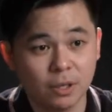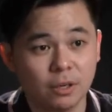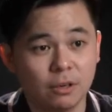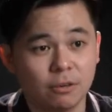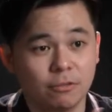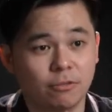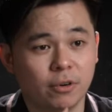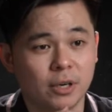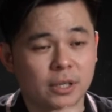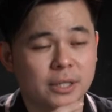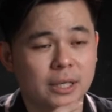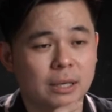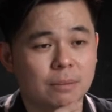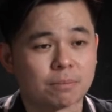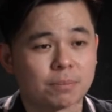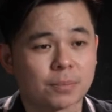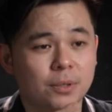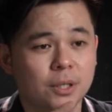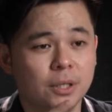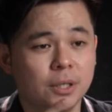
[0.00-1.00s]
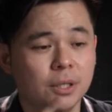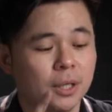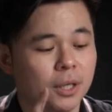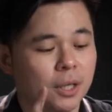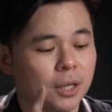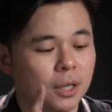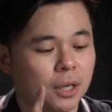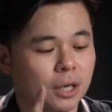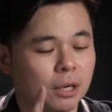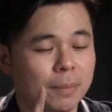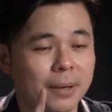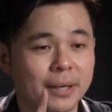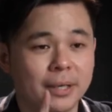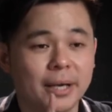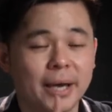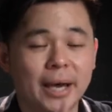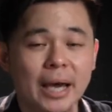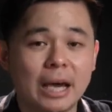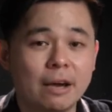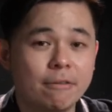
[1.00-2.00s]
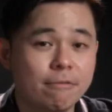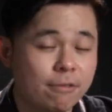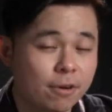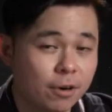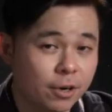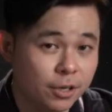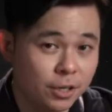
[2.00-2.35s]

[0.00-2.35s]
For example, about the afferent